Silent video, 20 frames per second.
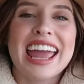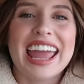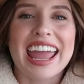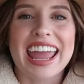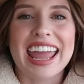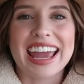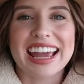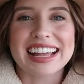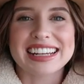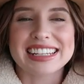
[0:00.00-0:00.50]

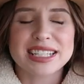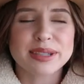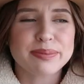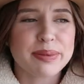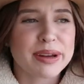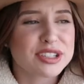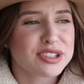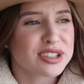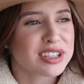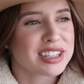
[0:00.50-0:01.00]
and
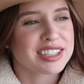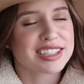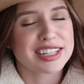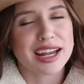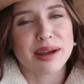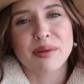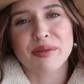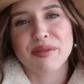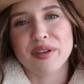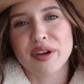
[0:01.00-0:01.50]
especially this
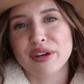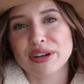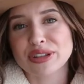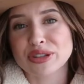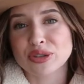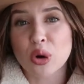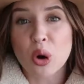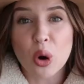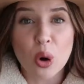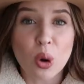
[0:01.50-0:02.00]
time of year,
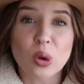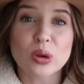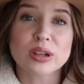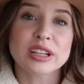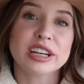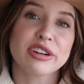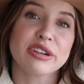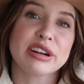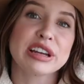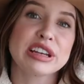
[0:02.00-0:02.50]
it's cold
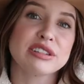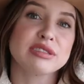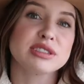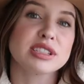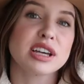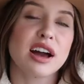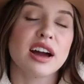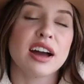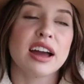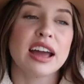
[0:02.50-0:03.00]
here in
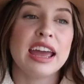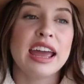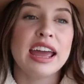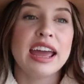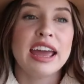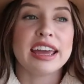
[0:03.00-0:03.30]
Utah.